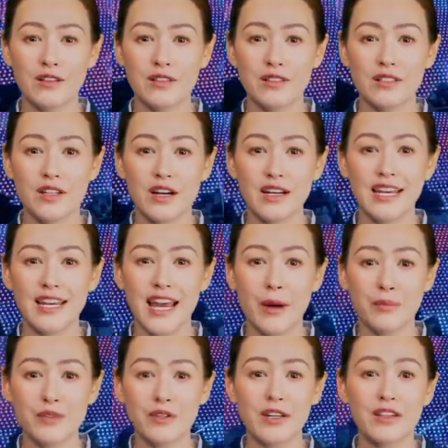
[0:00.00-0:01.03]
to study
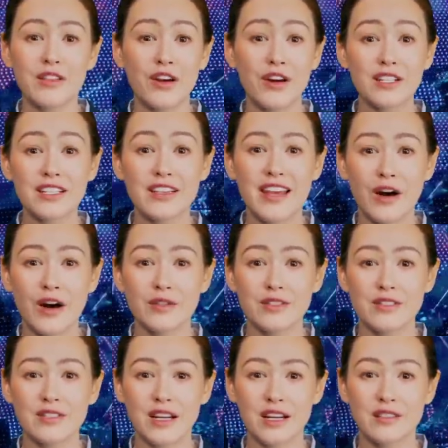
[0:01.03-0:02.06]
capturing
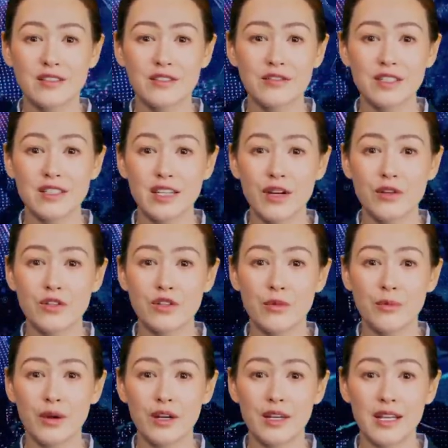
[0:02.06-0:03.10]
30,000 tons of CO2
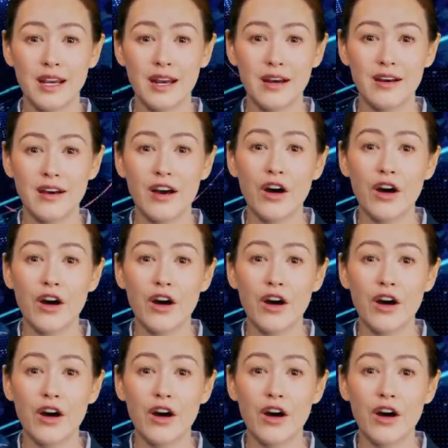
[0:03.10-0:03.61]
per year